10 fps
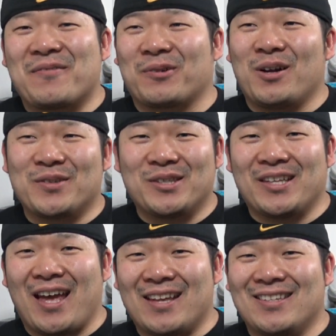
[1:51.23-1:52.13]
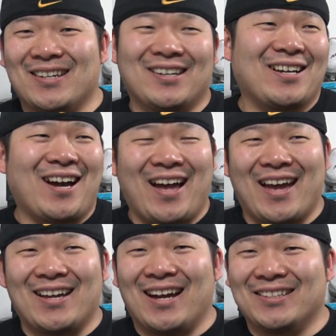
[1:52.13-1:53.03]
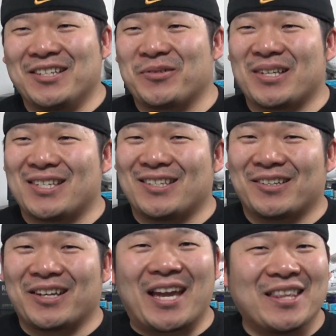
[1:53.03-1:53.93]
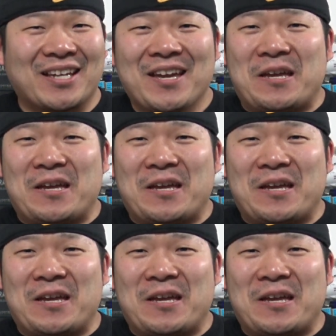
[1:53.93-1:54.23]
for all of you that had Hondas, where they said, you gain